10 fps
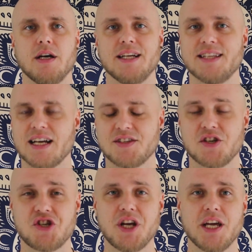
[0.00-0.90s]
And that's a
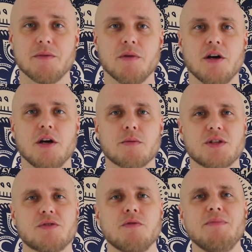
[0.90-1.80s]
shame
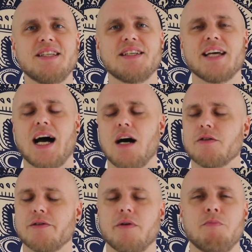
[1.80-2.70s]
because we're missing
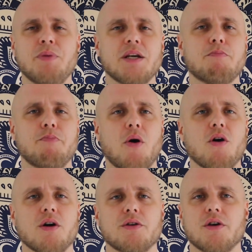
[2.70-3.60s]
out of a big
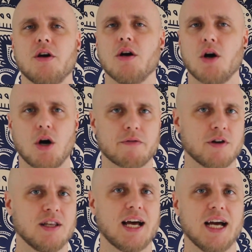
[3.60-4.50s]
part of our
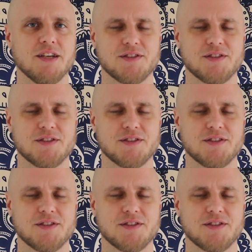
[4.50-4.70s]
lives.